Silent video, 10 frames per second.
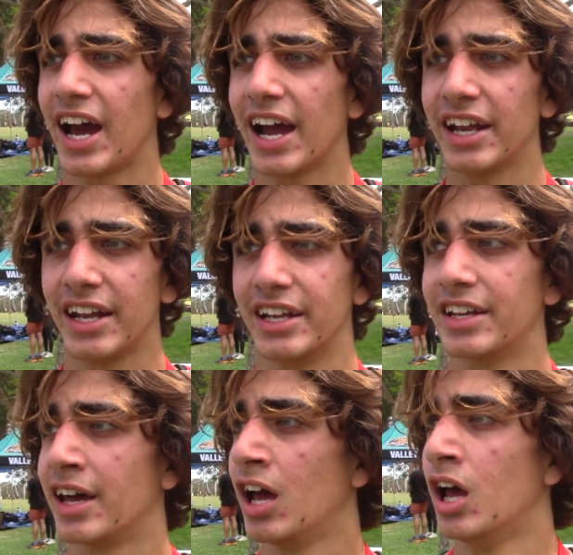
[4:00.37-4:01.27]
diet
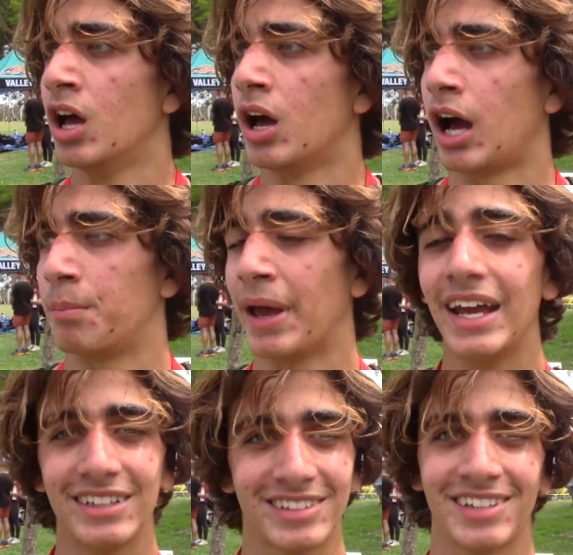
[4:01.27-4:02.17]
and
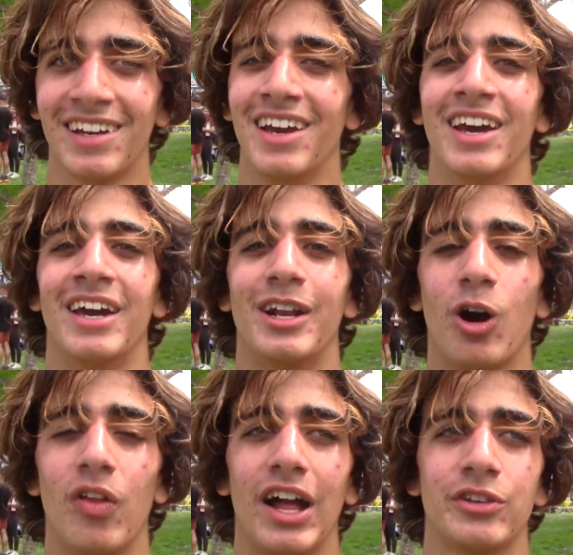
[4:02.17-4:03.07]
pace and
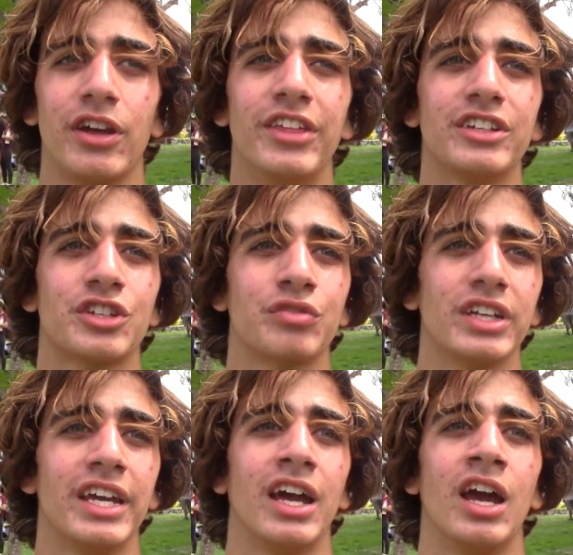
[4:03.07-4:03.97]
all that. So I think just
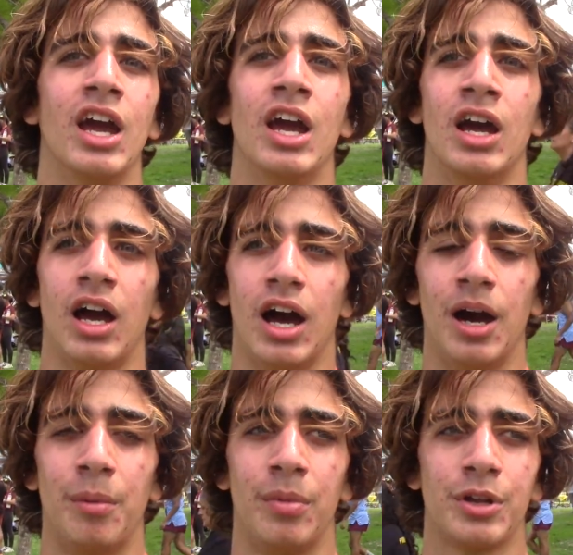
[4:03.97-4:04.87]
really
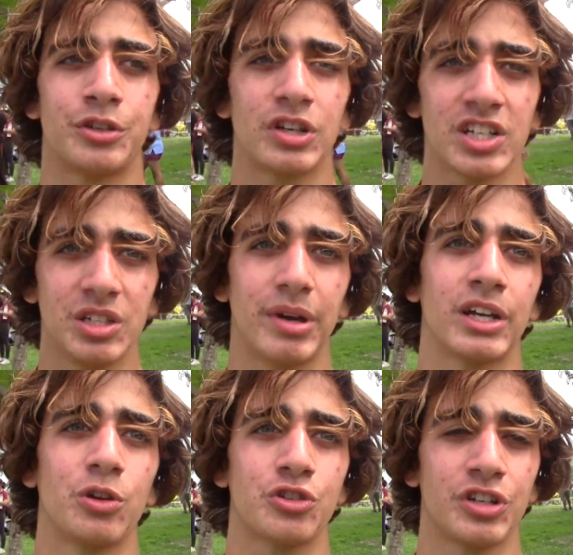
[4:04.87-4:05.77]
uh, trusting my
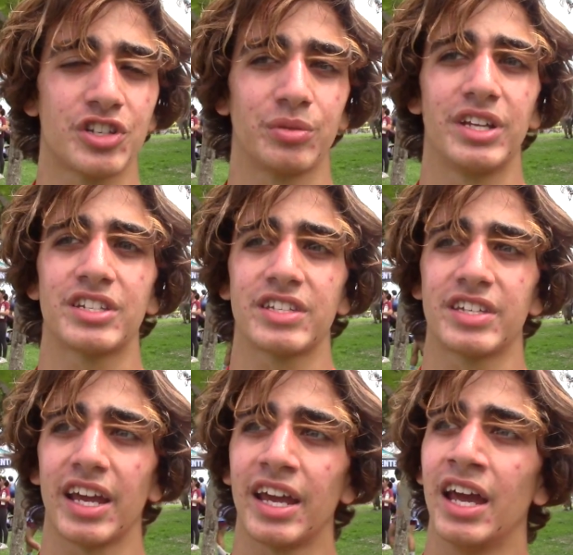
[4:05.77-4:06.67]
coach, trusting what he has to
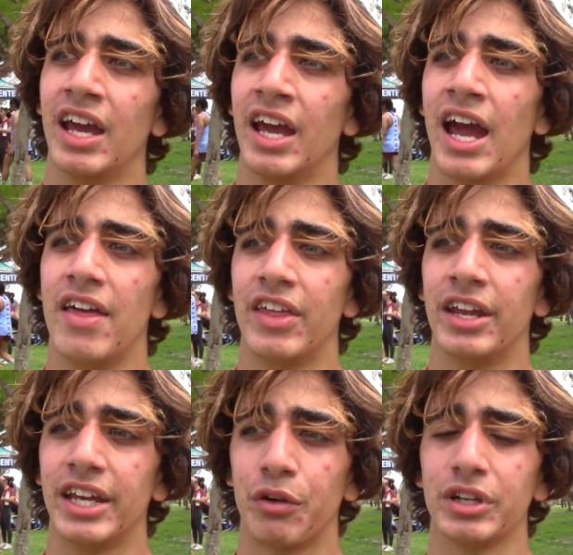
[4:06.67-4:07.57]
say, and then
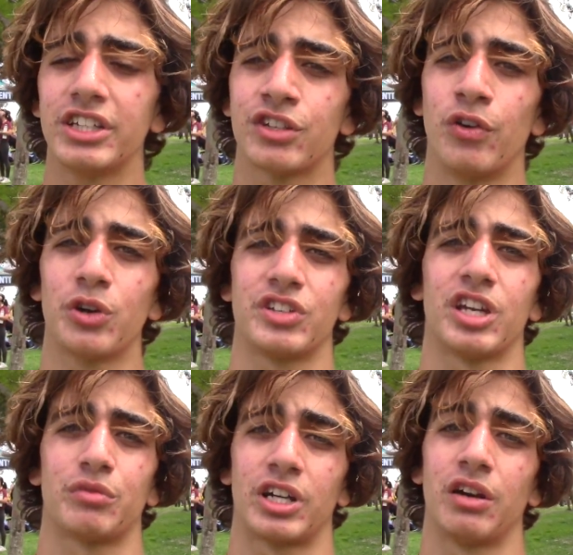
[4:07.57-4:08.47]
yeah, really just focusing
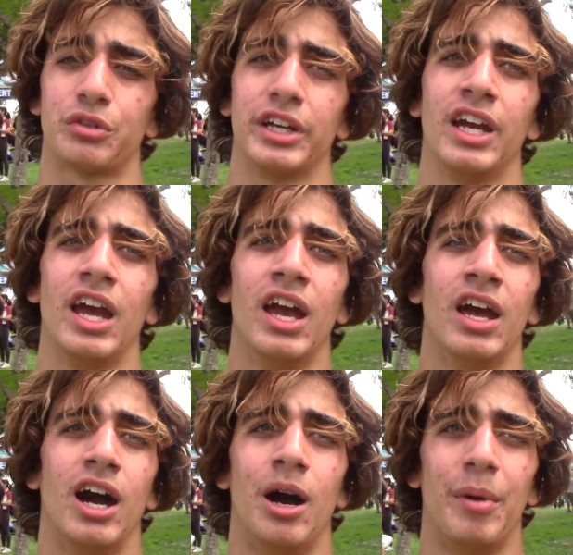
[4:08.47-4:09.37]
on recovery.
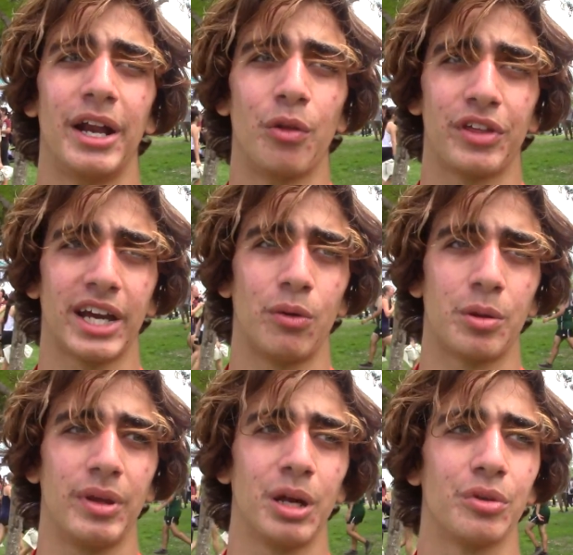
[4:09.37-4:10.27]
Um, I don't think I would have
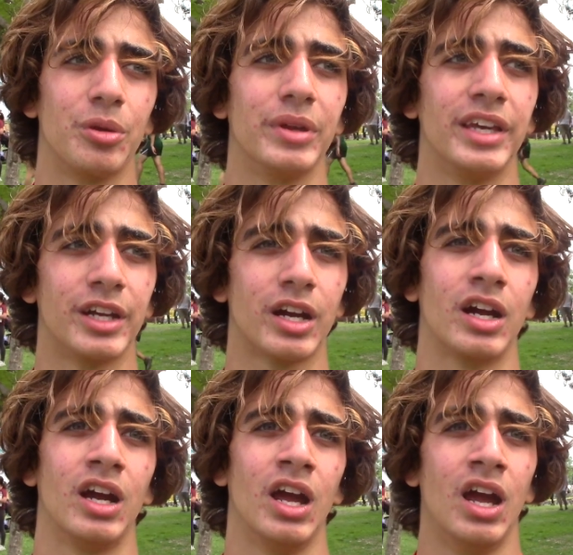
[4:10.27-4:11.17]
been able to be here
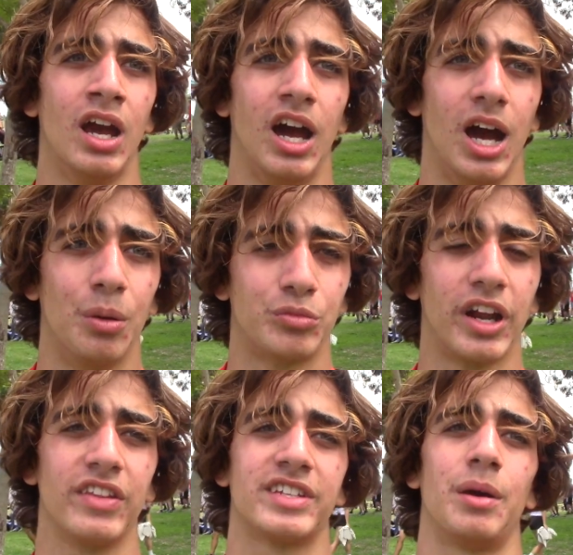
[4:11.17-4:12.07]
um,
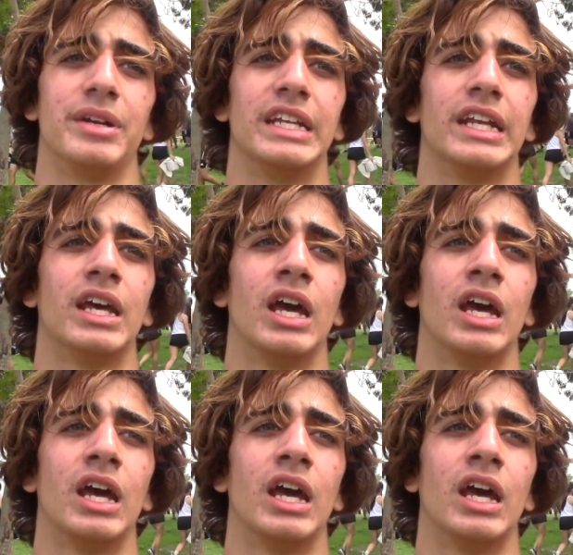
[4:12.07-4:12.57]
running the time I did.